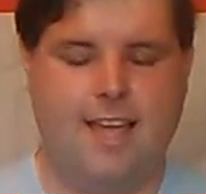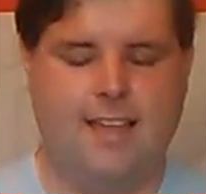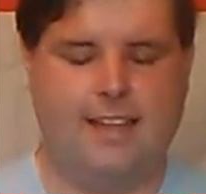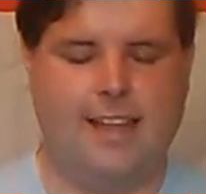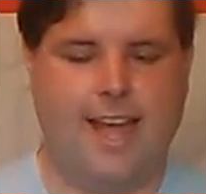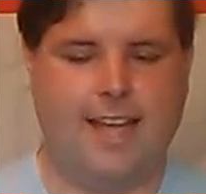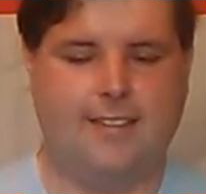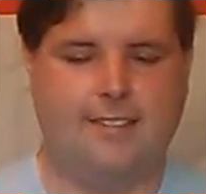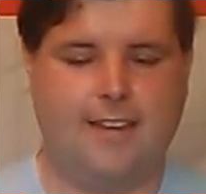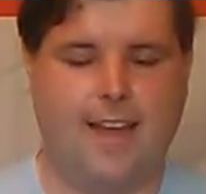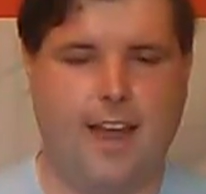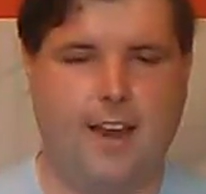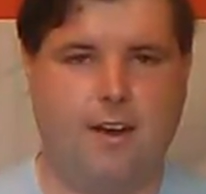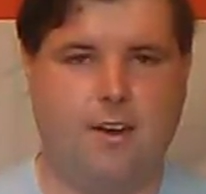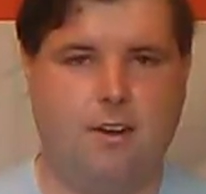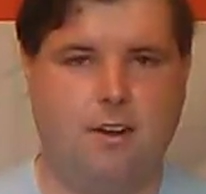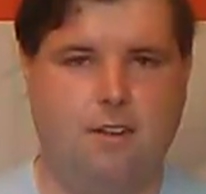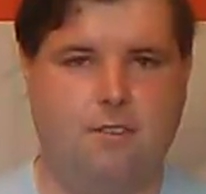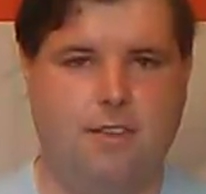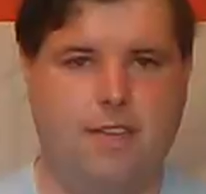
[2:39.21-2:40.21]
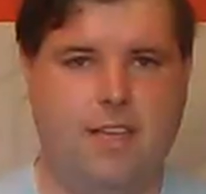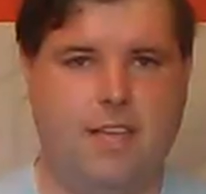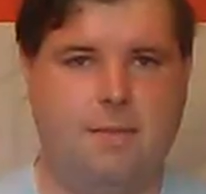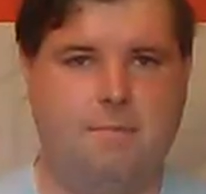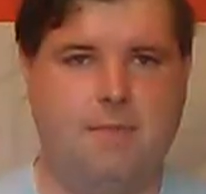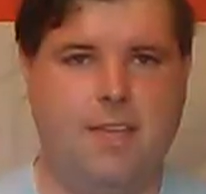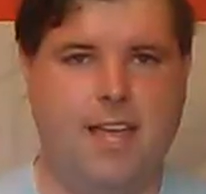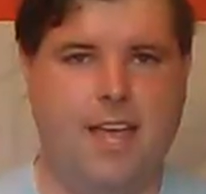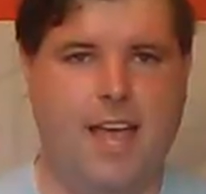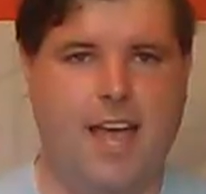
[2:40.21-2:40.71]
last I heard of
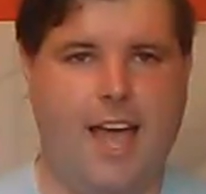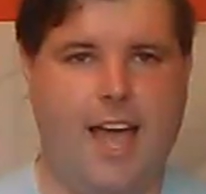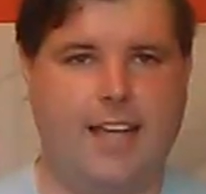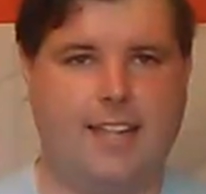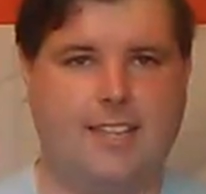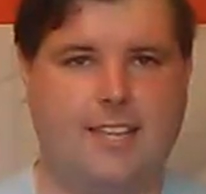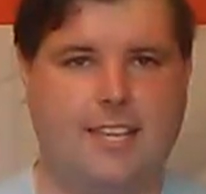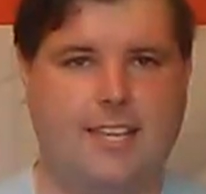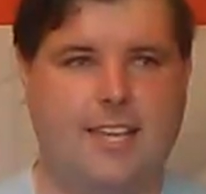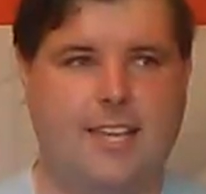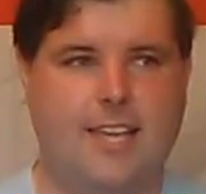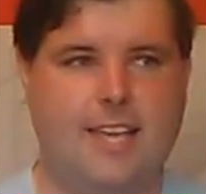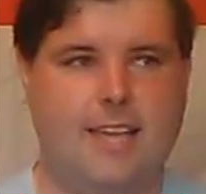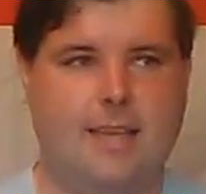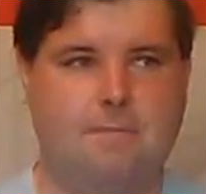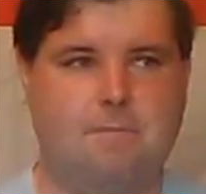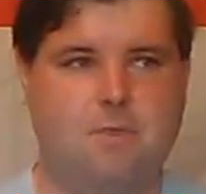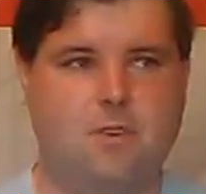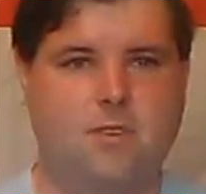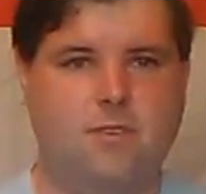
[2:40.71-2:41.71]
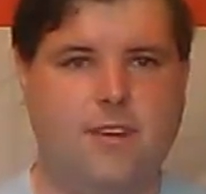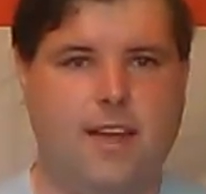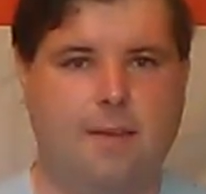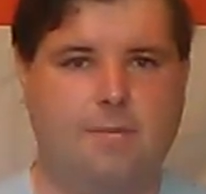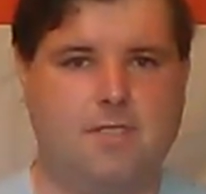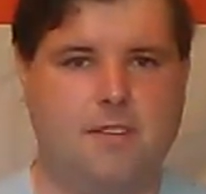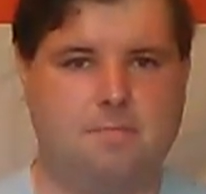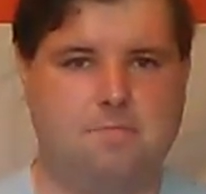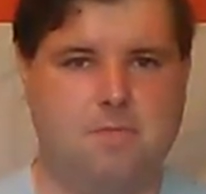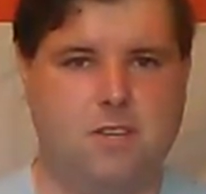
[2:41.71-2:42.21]
him, I think he moved
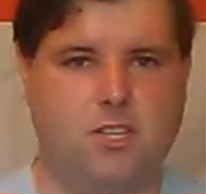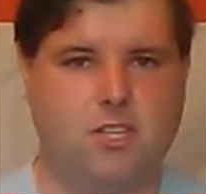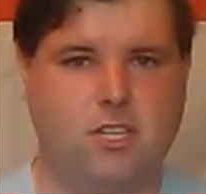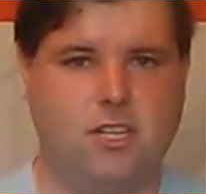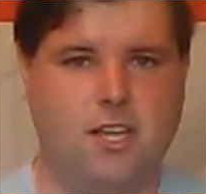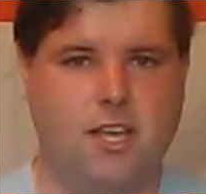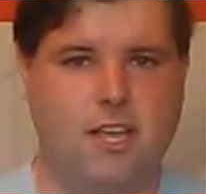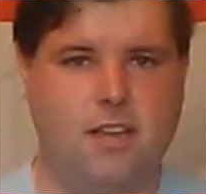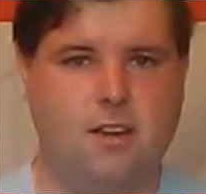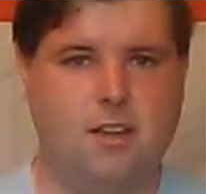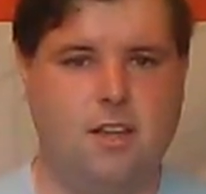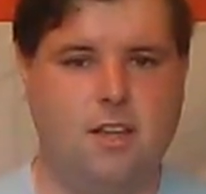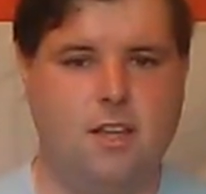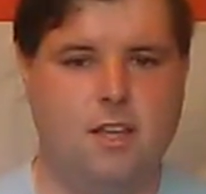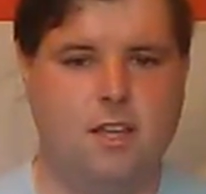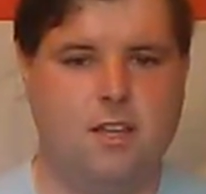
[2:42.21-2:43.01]
up to Michigan